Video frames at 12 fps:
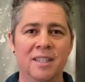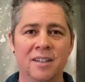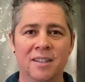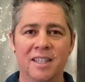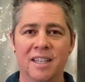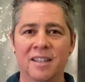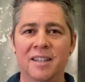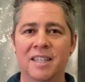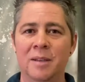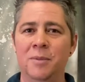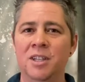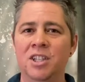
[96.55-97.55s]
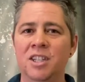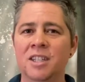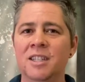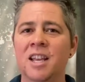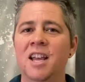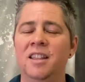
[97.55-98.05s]
on seeing these
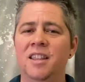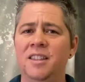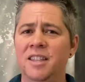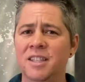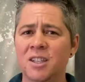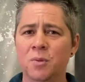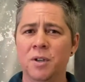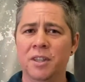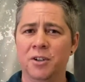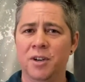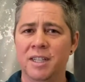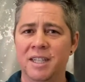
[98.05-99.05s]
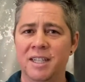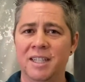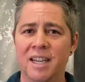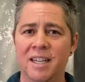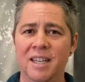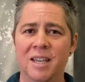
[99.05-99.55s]
images that this is what the Graston
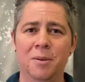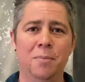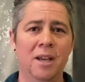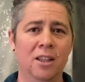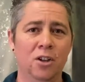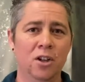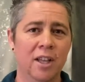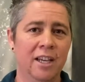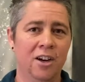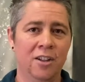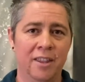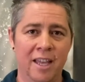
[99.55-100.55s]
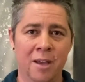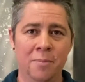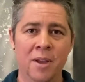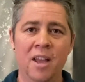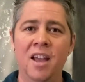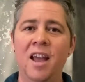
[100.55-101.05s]
technique may look like on
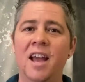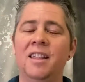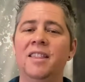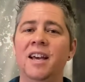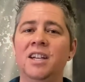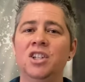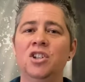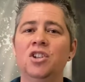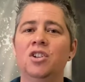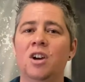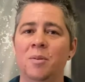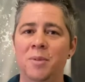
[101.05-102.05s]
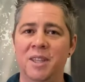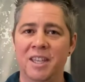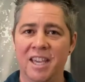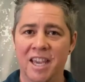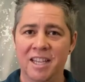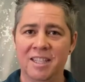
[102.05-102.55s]
them, and that should not be the
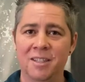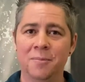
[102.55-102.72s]
case.